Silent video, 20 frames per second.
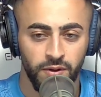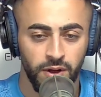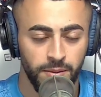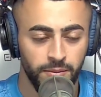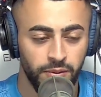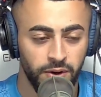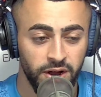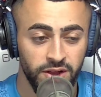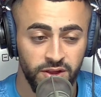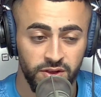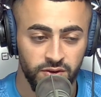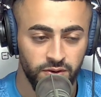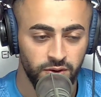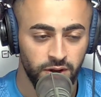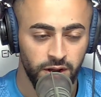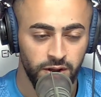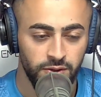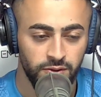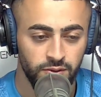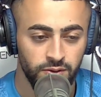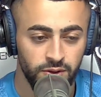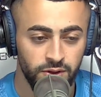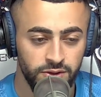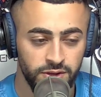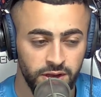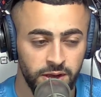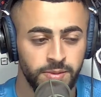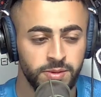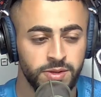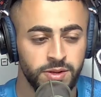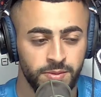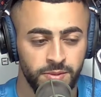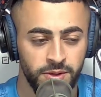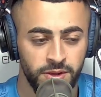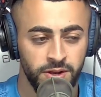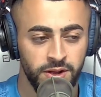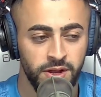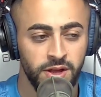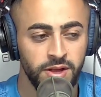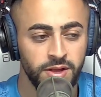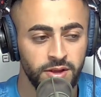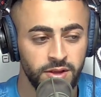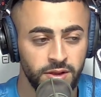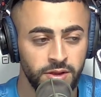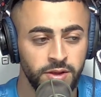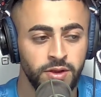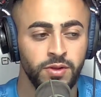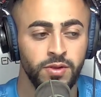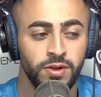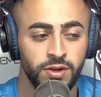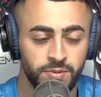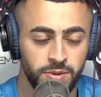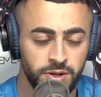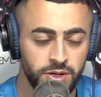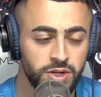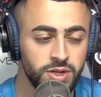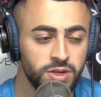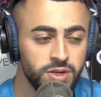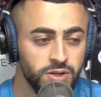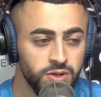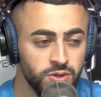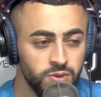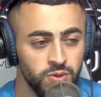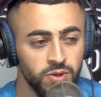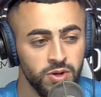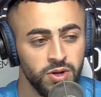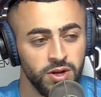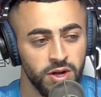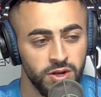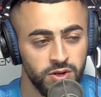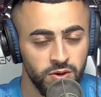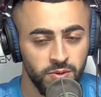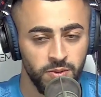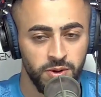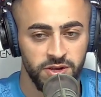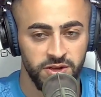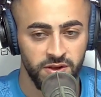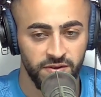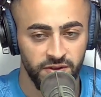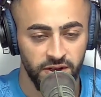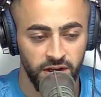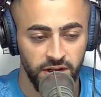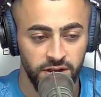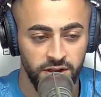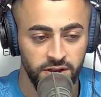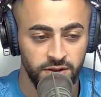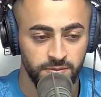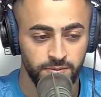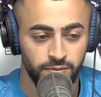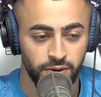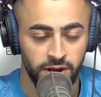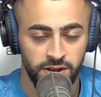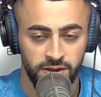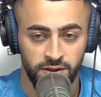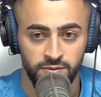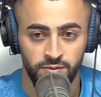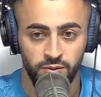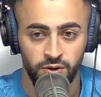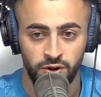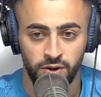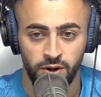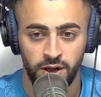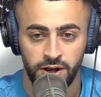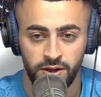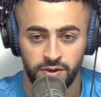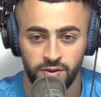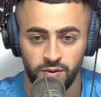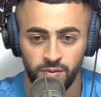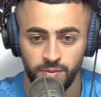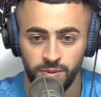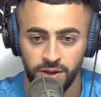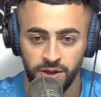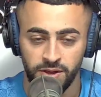I practice gratitude all the time. Something that, and then especially this new year, I told myself like I need to practice more gratitude because